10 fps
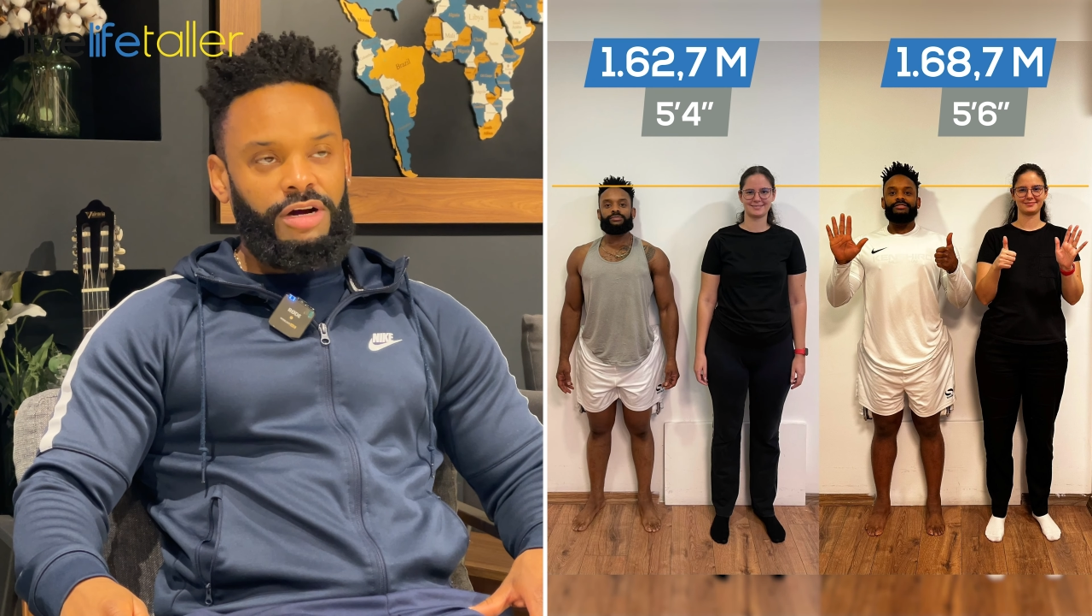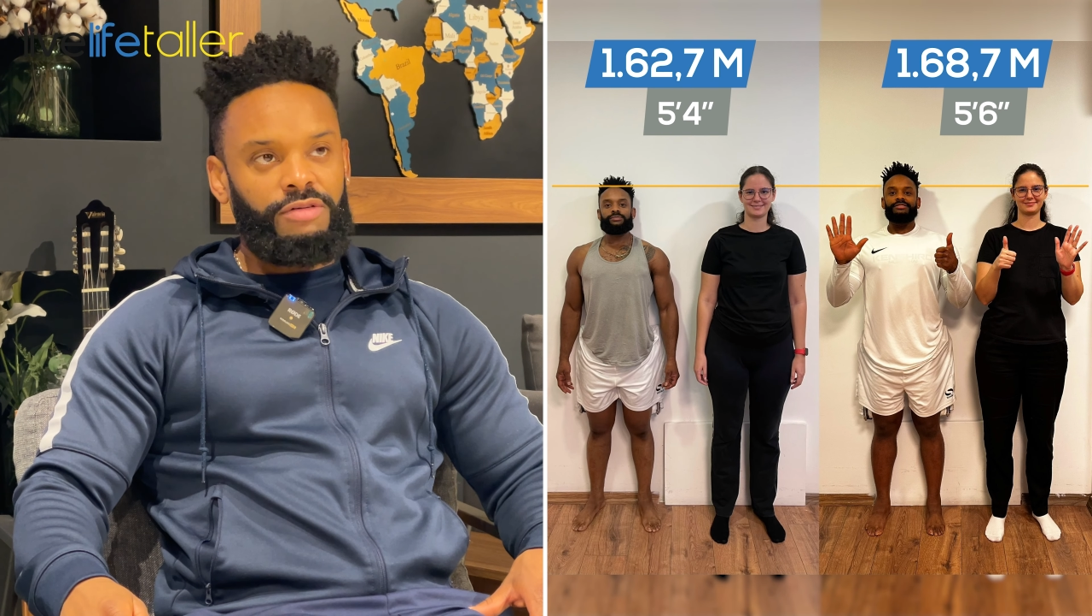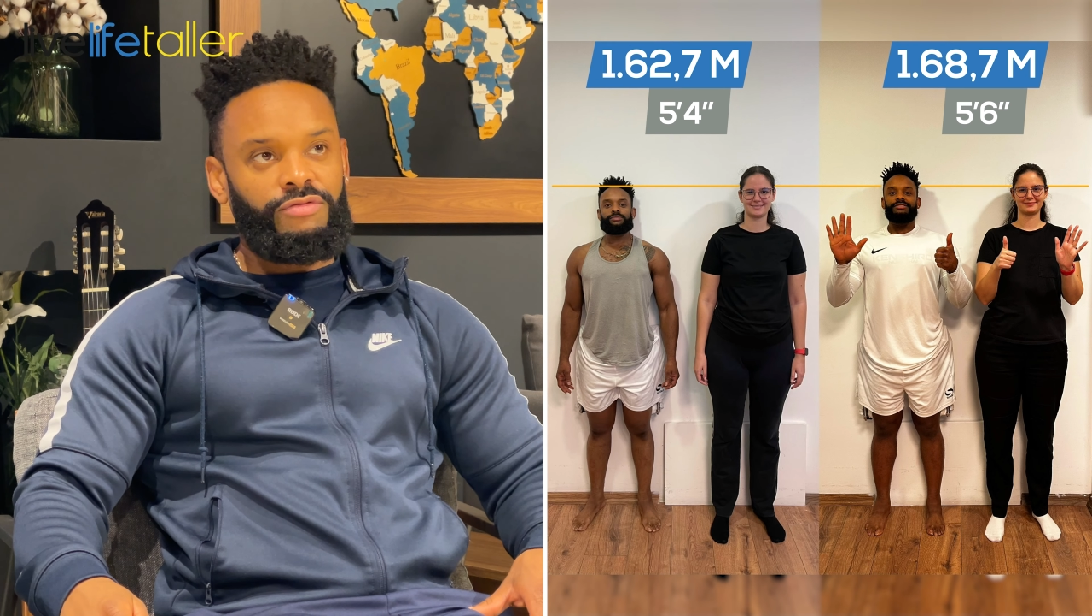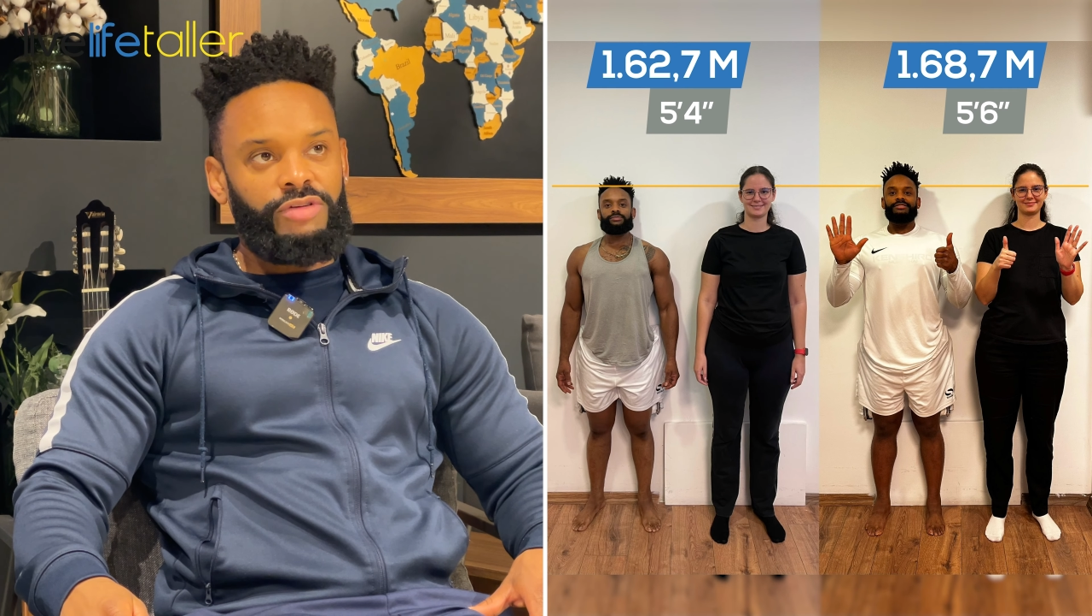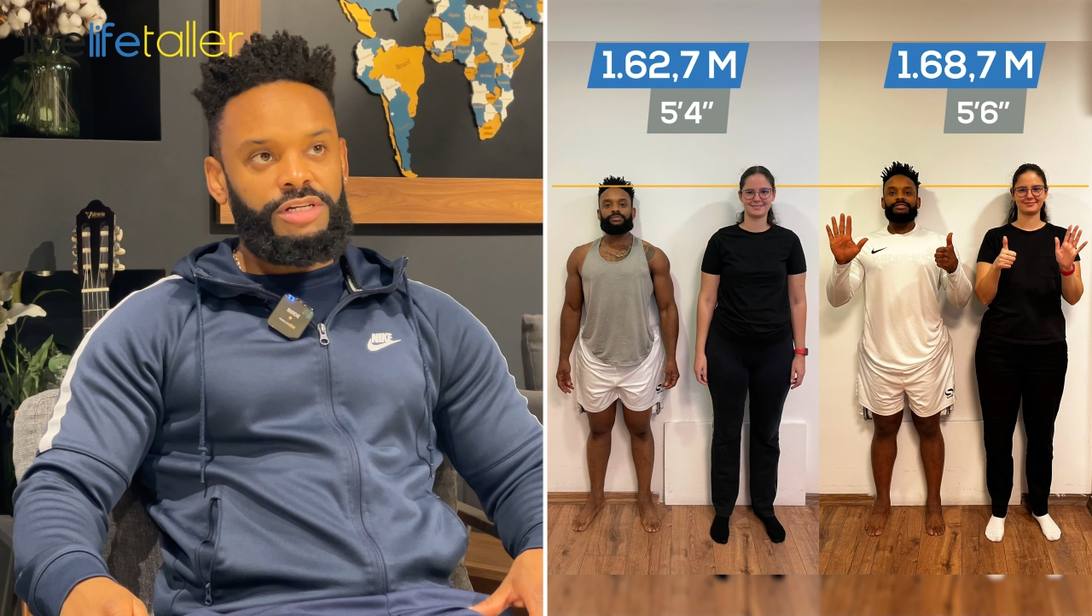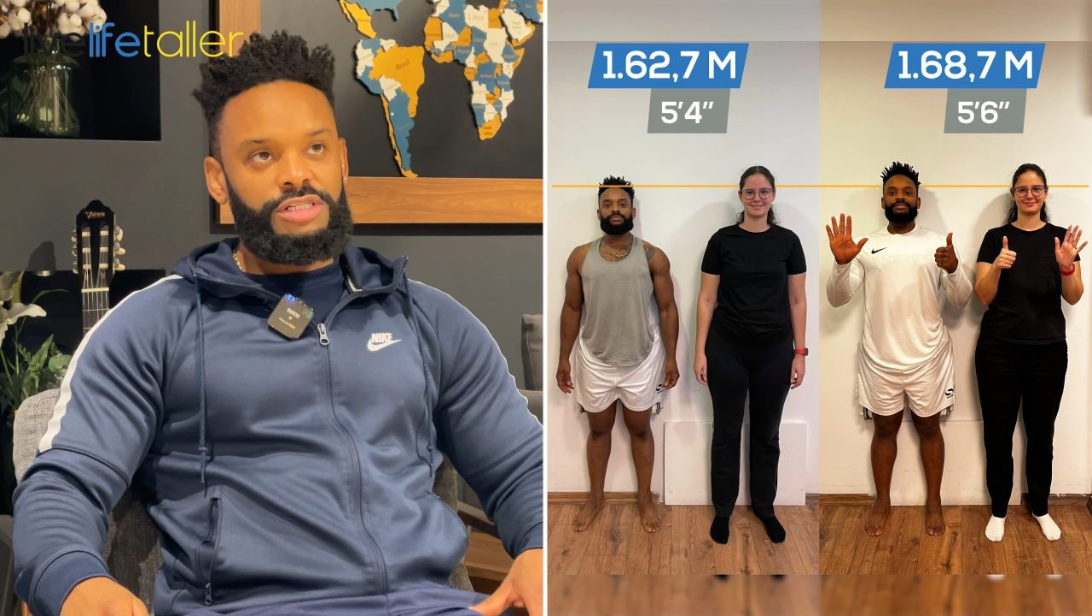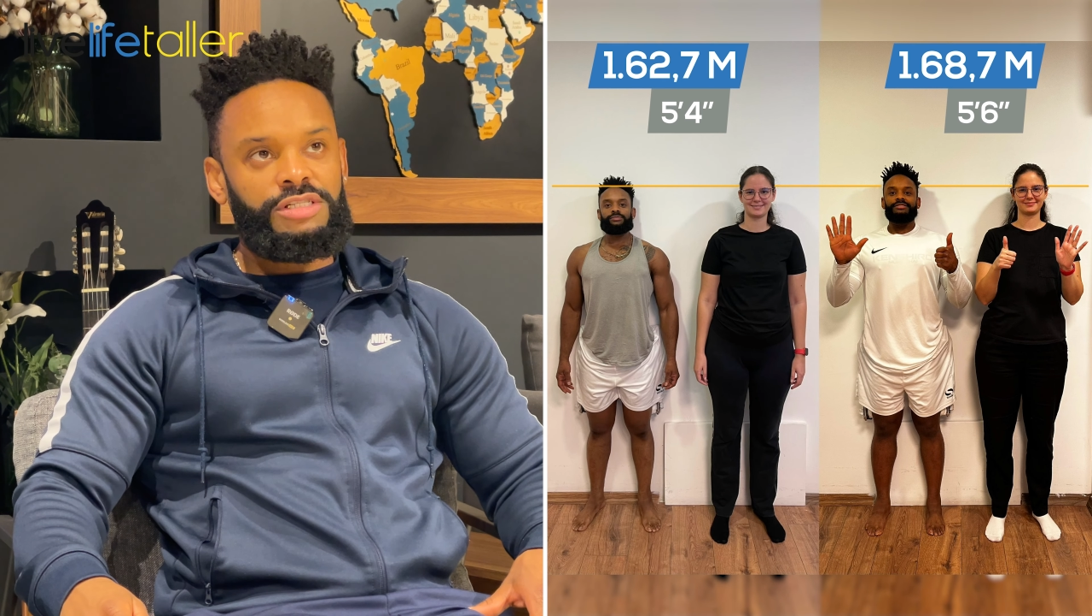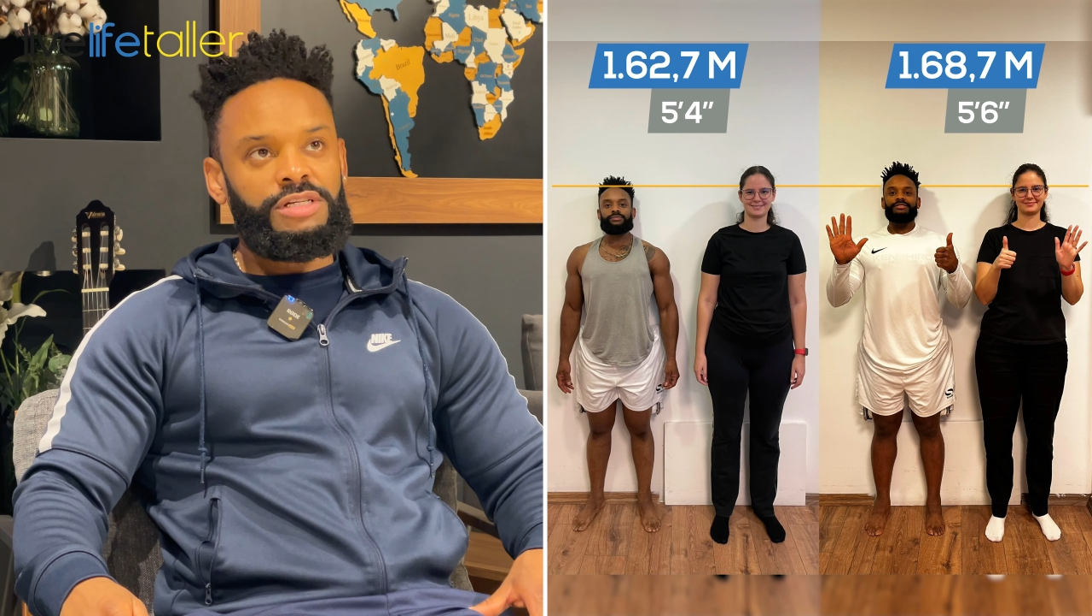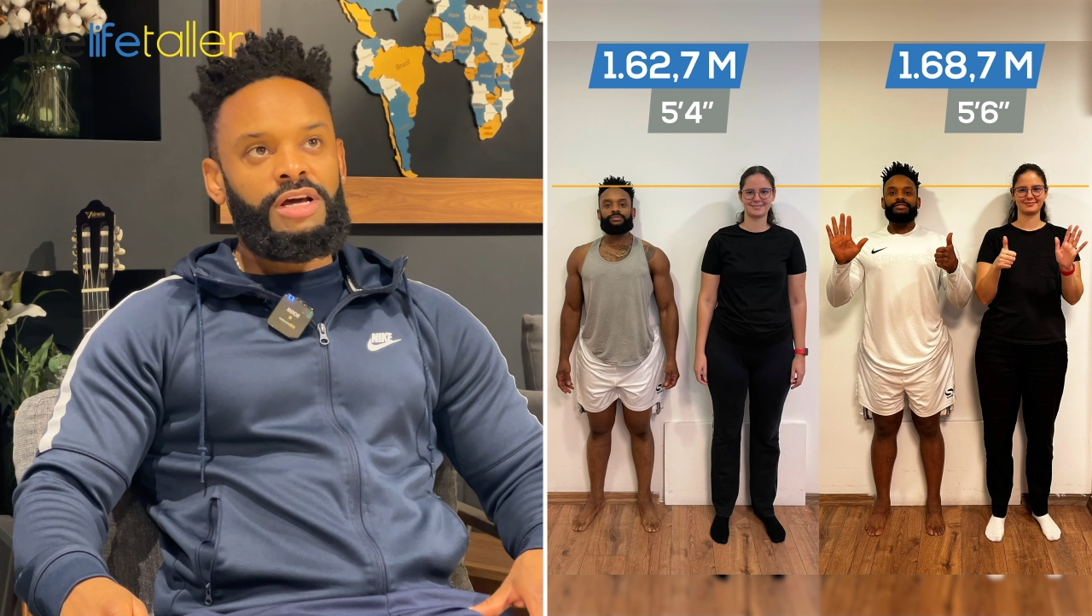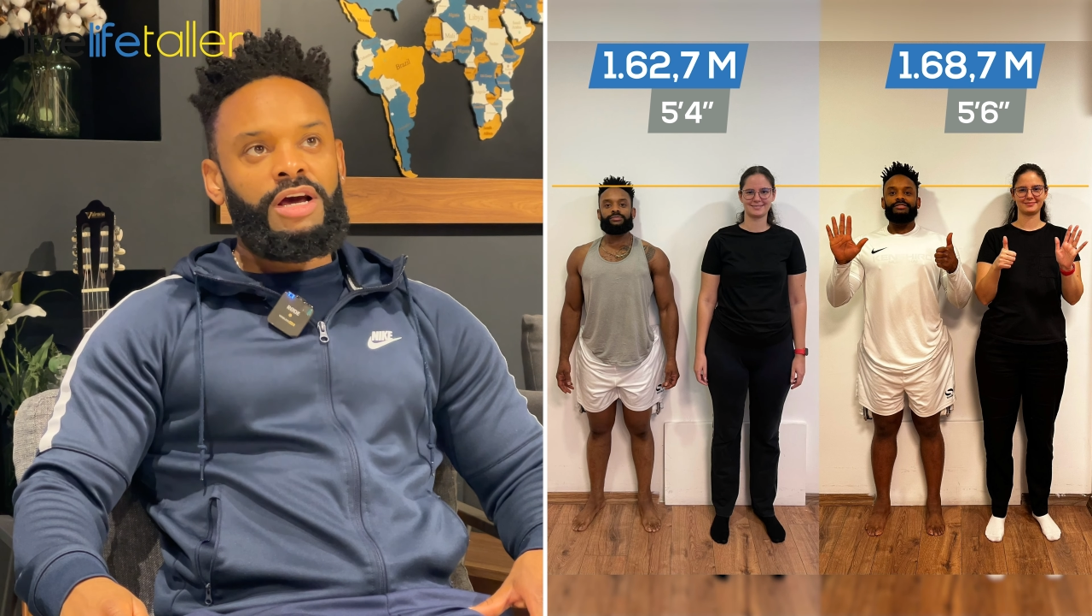I've reached